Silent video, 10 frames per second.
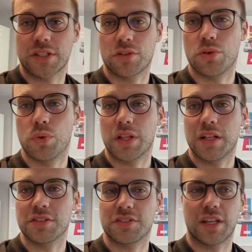I don't know what
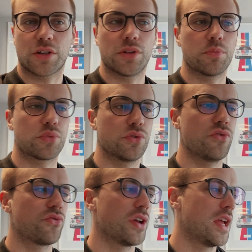else I could
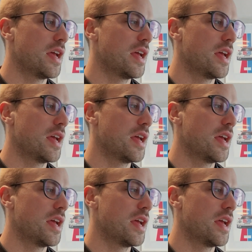improve.